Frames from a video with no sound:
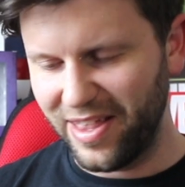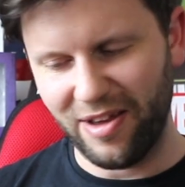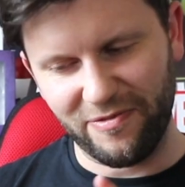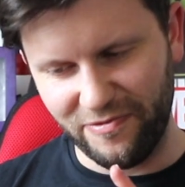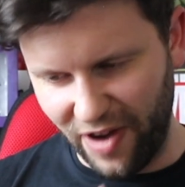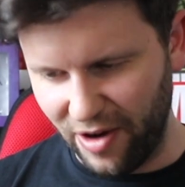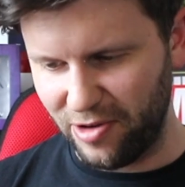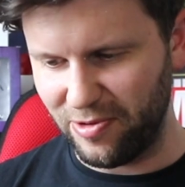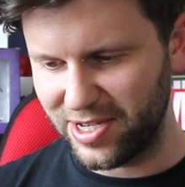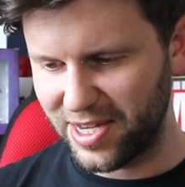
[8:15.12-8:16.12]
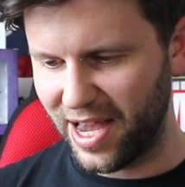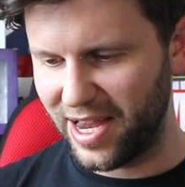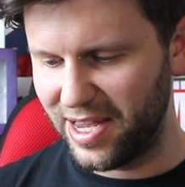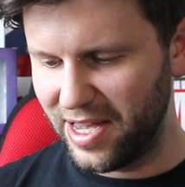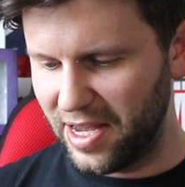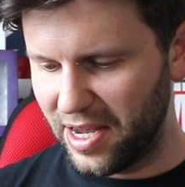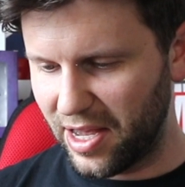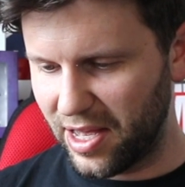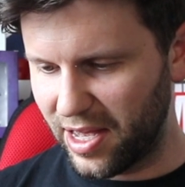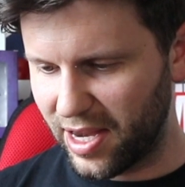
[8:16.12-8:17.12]
That was very risque.
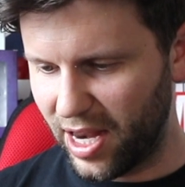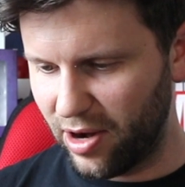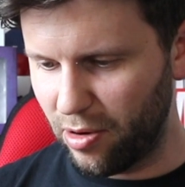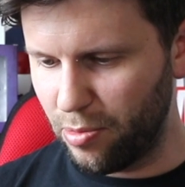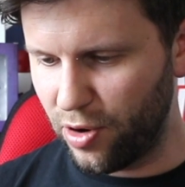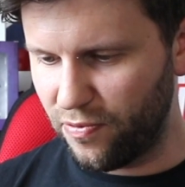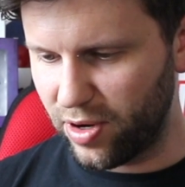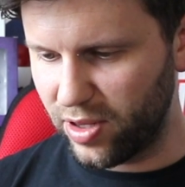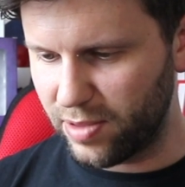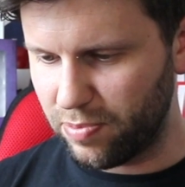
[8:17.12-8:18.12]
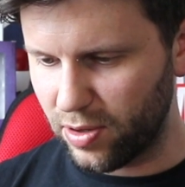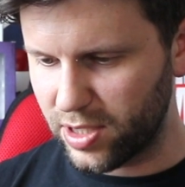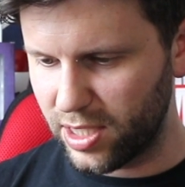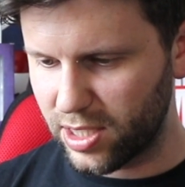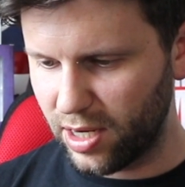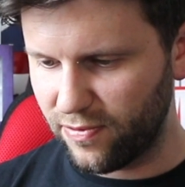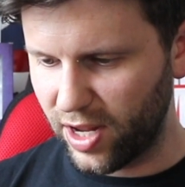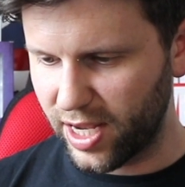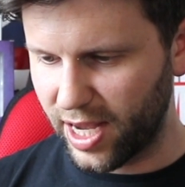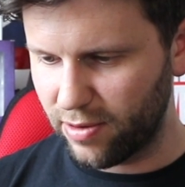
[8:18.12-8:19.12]
Uh, can I remove one of these blocks here to kind of
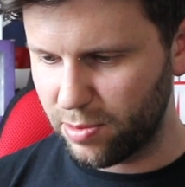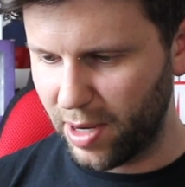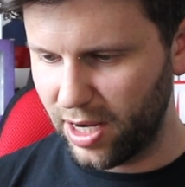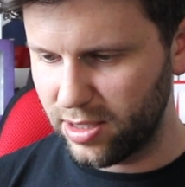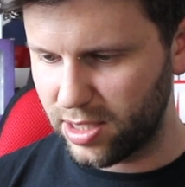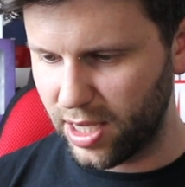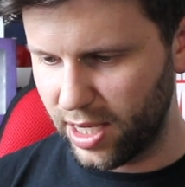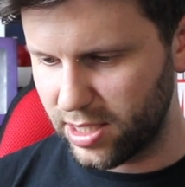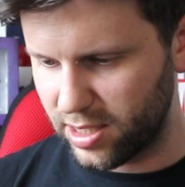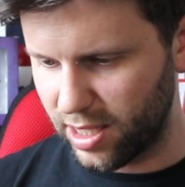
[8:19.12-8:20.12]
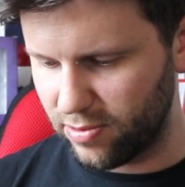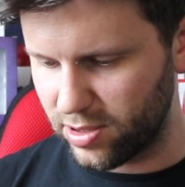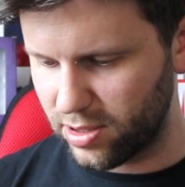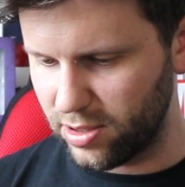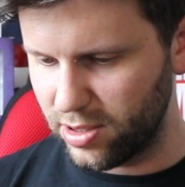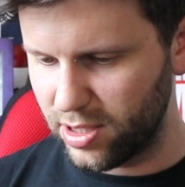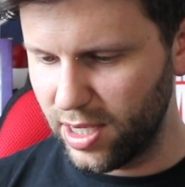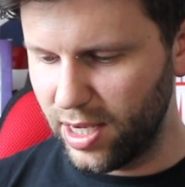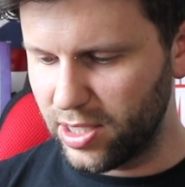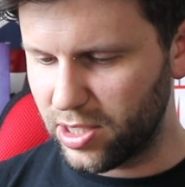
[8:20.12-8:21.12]
like counterbalance? Yes, that was good.
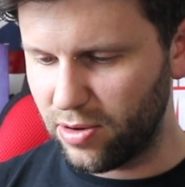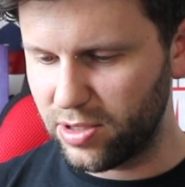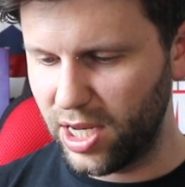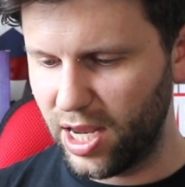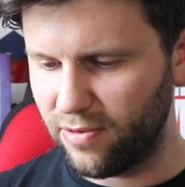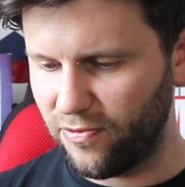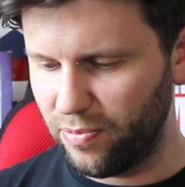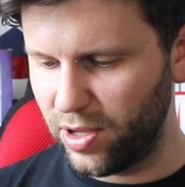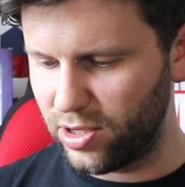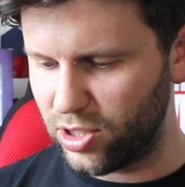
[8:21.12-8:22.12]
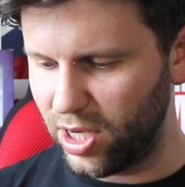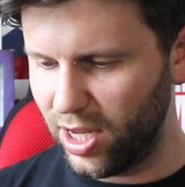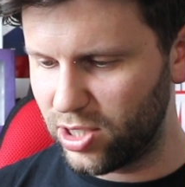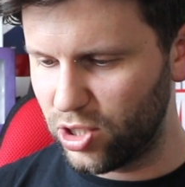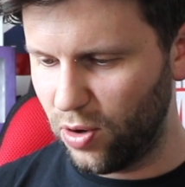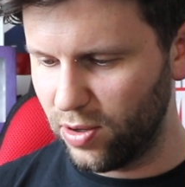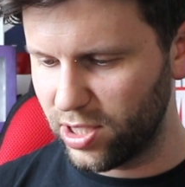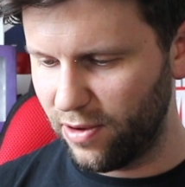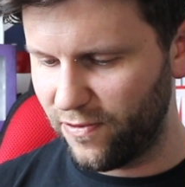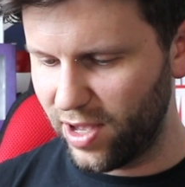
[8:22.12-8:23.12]
So, see, from the, the jaws
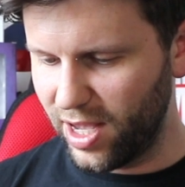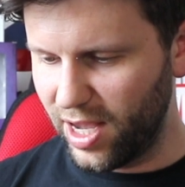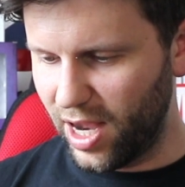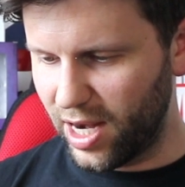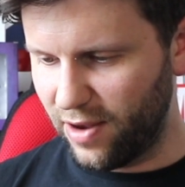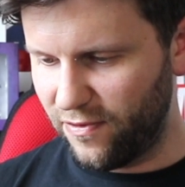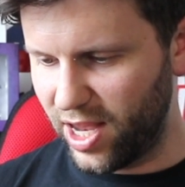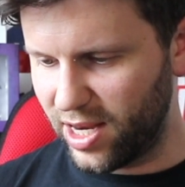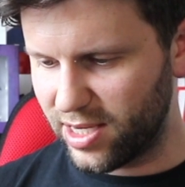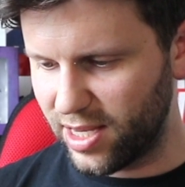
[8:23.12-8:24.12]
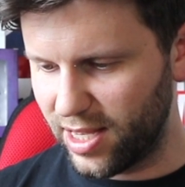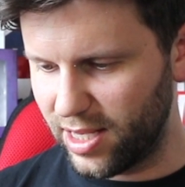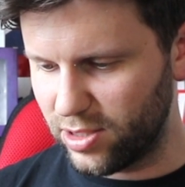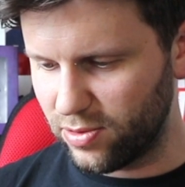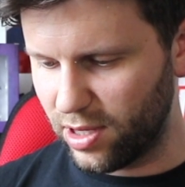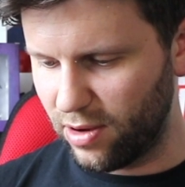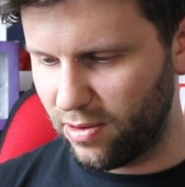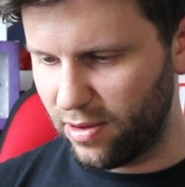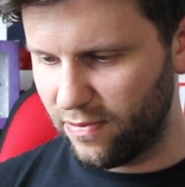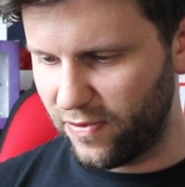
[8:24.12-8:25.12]
of defeat, uh, there's also
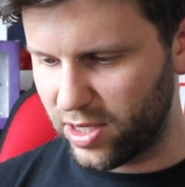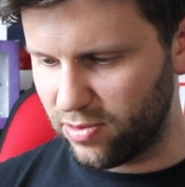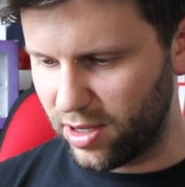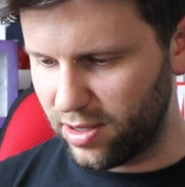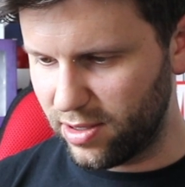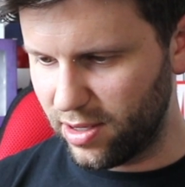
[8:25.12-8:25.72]
uh, victory.